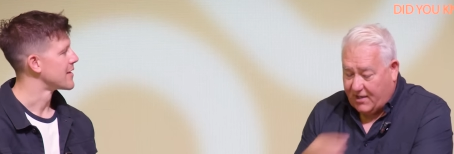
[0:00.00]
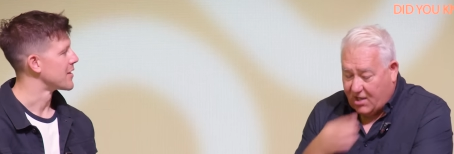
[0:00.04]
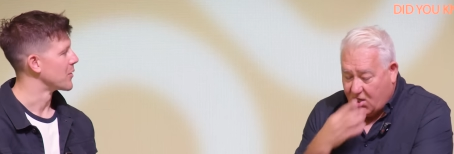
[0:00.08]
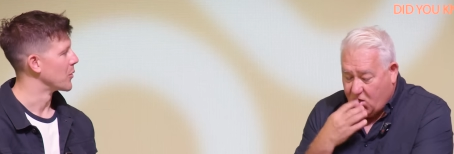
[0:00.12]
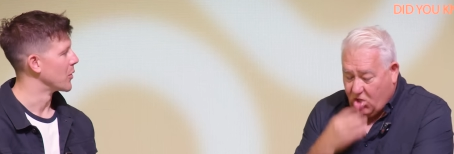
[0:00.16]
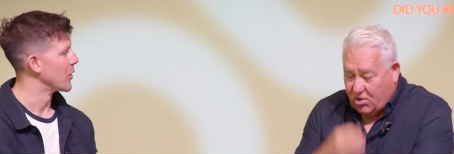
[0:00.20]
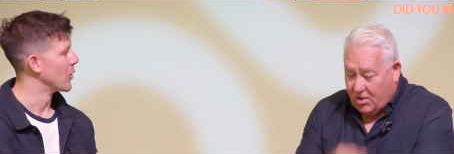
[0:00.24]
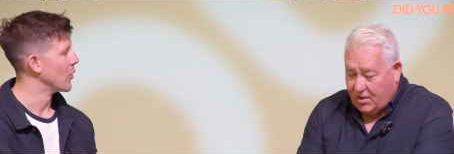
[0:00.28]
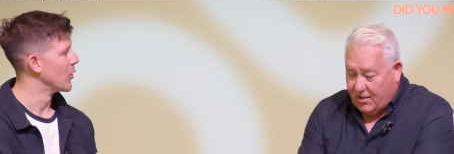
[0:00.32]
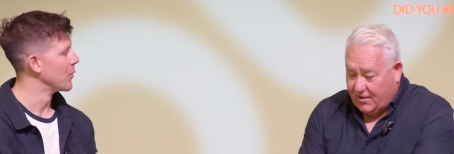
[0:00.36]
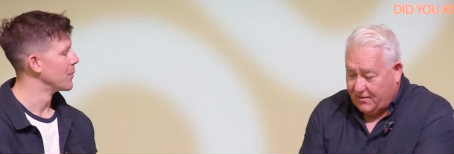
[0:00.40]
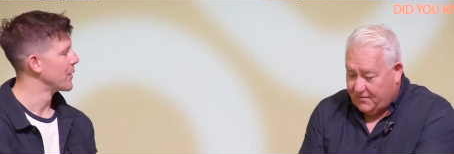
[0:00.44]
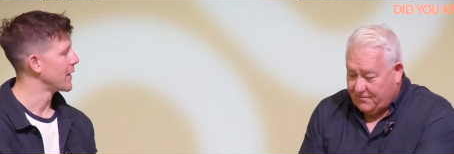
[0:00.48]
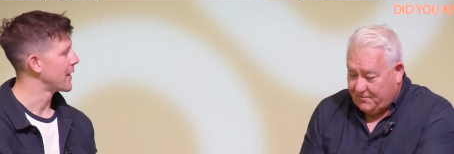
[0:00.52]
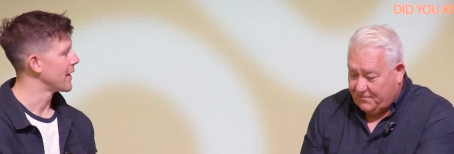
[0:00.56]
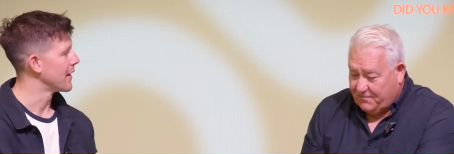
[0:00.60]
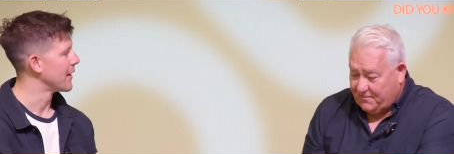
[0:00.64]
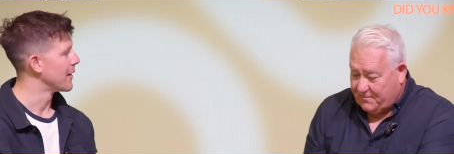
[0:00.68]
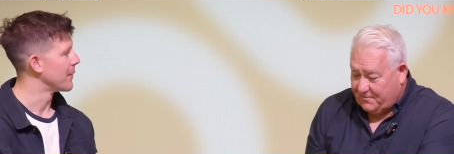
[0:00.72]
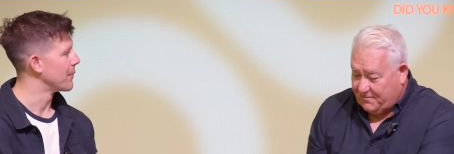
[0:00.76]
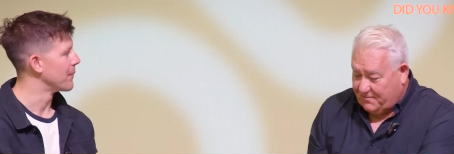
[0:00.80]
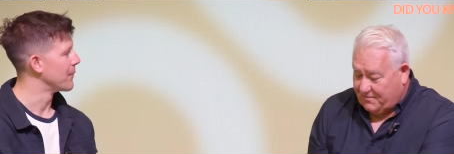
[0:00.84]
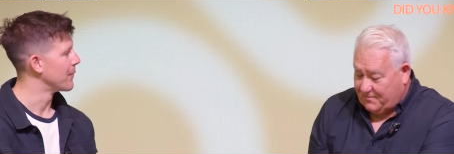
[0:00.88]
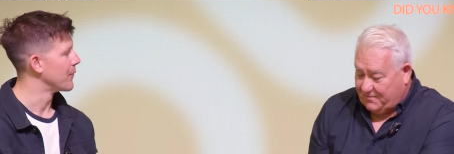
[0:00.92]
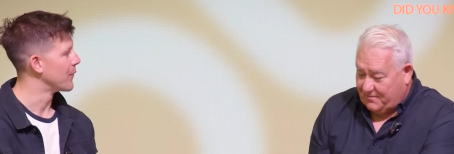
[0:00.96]
Speaker 1: So we'll all
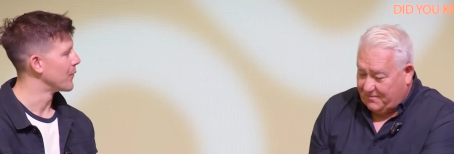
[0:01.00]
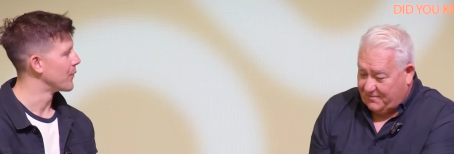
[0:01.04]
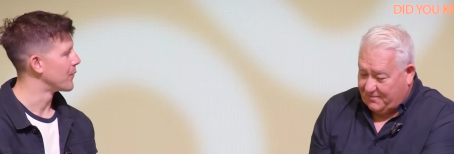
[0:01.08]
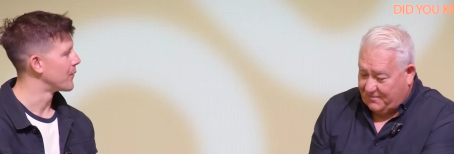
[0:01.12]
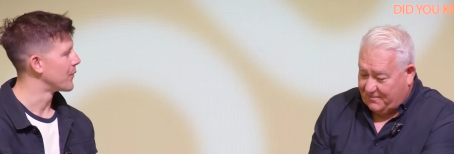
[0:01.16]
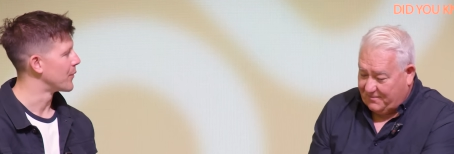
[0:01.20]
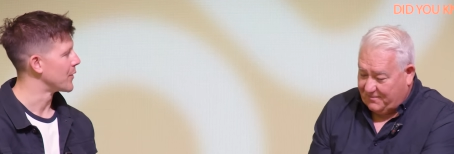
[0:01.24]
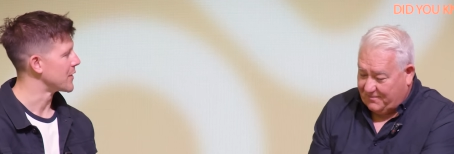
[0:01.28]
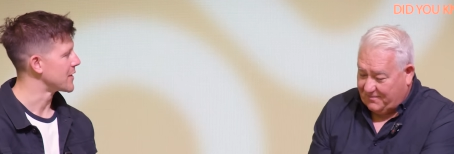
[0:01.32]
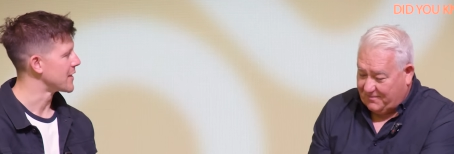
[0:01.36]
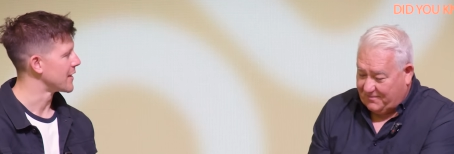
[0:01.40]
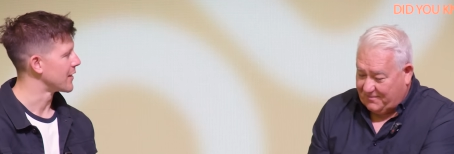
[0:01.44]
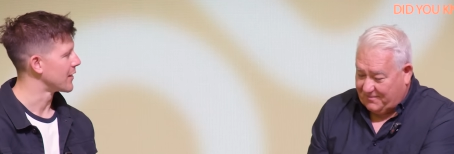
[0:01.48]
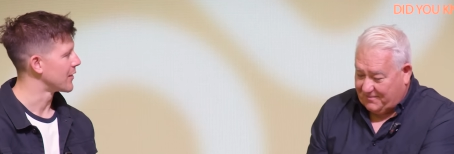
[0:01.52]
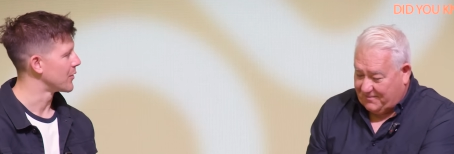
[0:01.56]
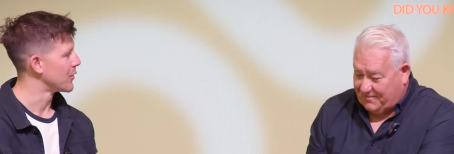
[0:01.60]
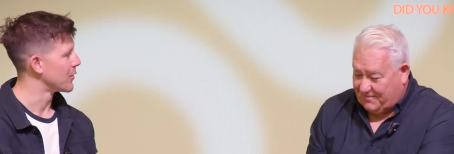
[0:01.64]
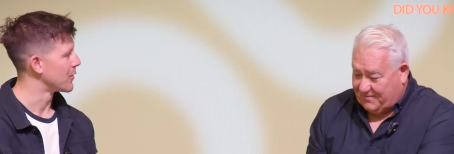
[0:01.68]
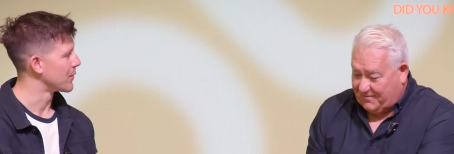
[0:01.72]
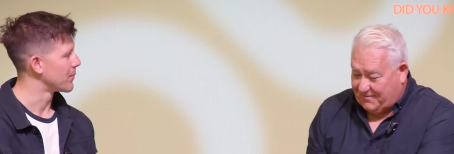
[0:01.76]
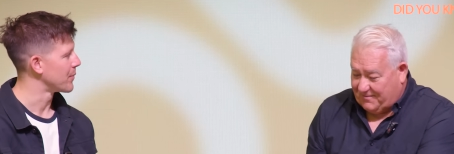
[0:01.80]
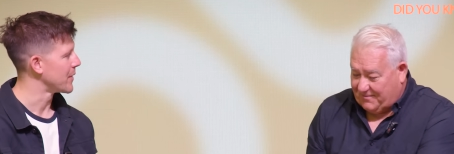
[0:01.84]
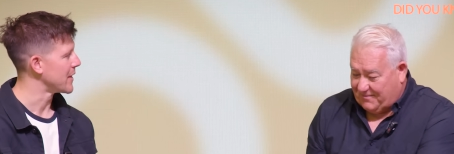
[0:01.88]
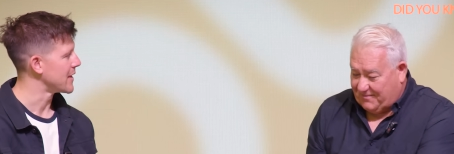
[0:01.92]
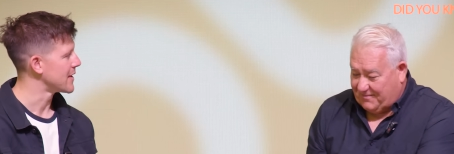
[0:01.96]
become, what's it
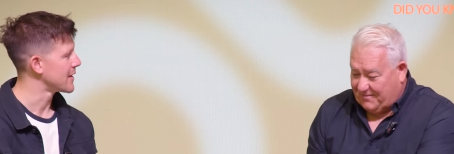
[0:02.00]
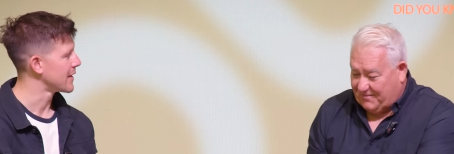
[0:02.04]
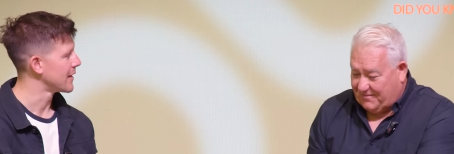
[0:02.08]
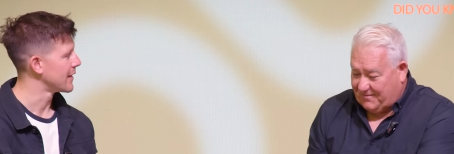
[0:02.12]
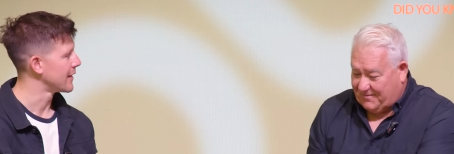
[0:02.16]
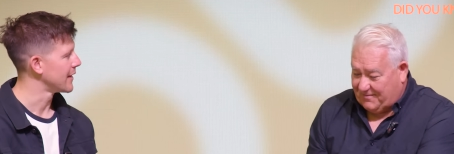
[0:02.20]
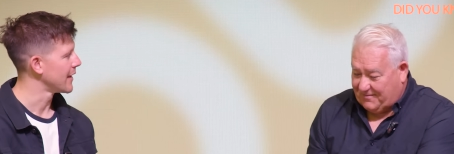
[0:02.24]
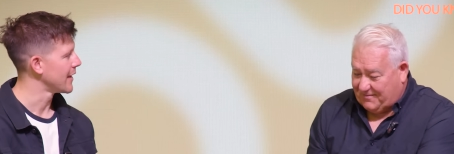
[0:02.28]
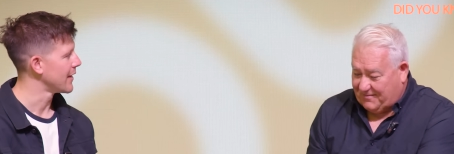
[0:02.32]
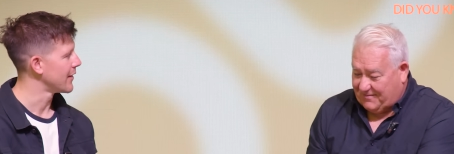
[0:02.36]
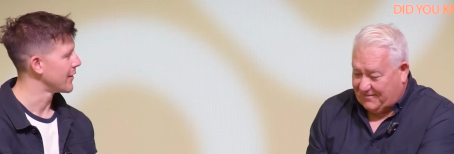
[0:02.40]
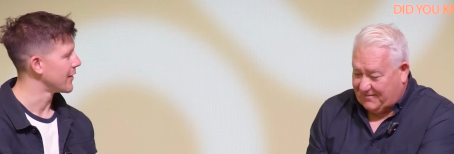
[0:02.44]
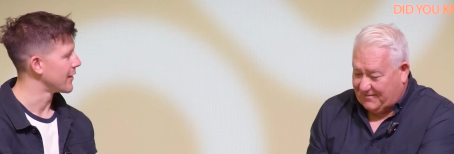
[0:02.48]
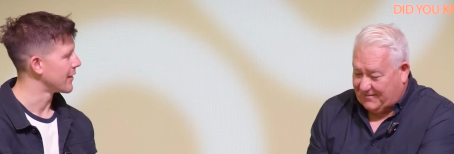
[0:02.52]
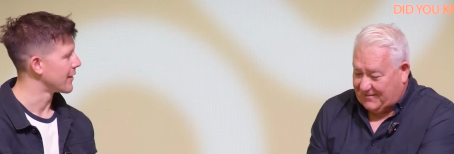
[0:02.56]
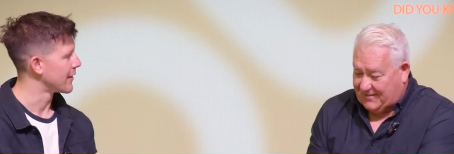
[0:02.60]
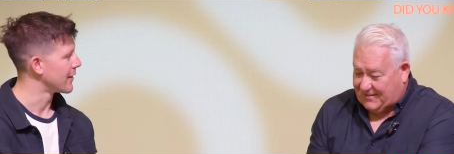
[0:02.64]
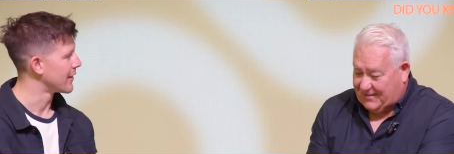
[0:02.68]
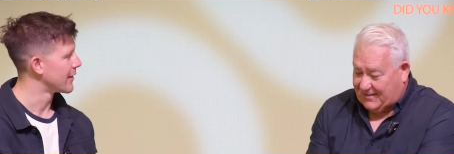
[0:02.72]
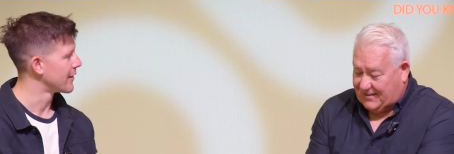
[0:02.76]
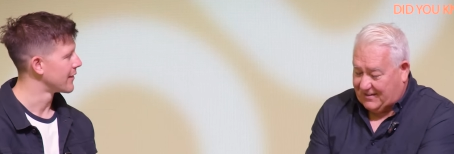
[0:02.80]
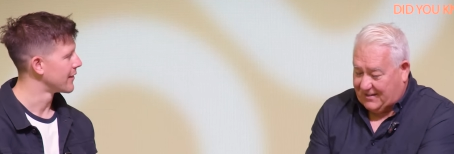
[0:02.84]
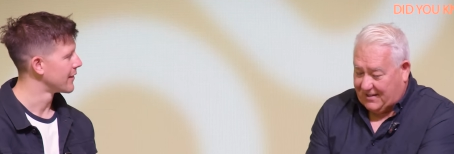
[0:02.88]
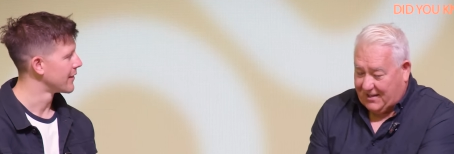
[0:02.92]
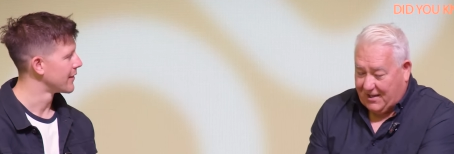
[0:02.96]
called, pescatarian?
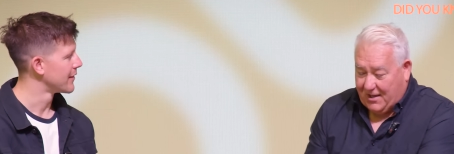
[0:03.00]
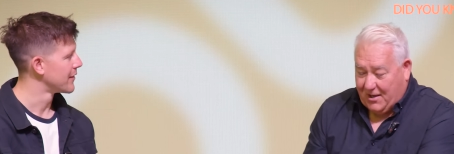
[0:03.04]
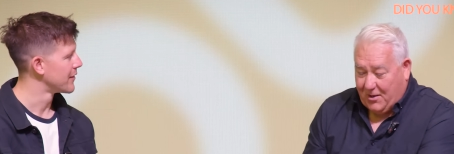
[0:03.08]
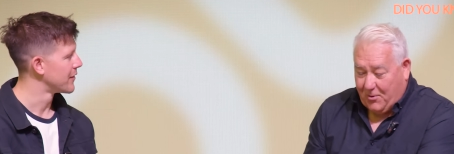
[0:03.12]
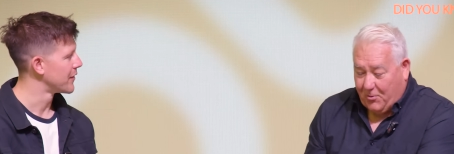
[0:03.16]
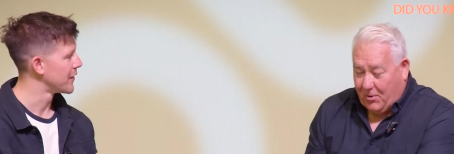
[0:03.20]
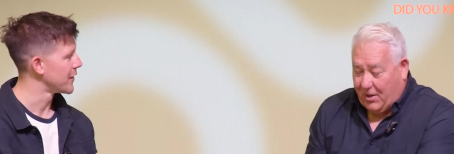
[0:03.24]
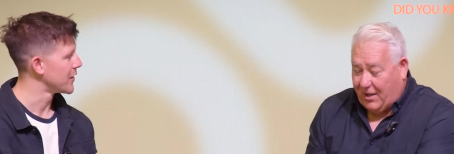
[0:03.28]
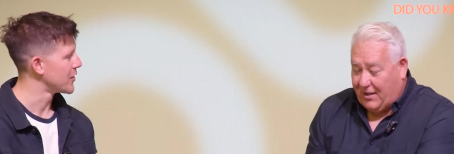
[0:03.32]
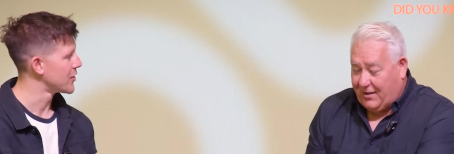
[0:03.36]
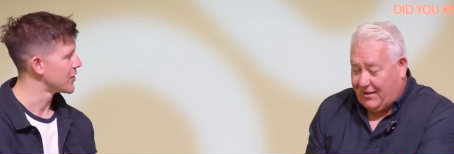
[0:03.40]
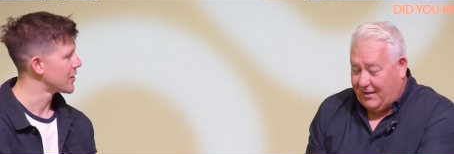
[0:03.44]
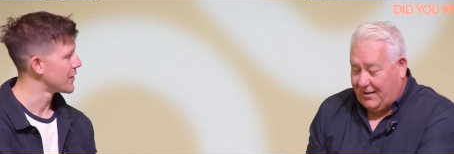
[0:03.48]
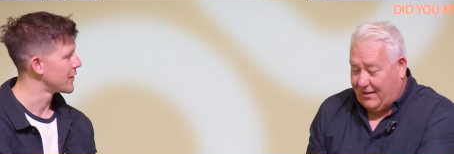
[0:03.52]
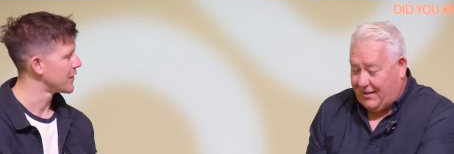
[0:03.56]
Fish, well,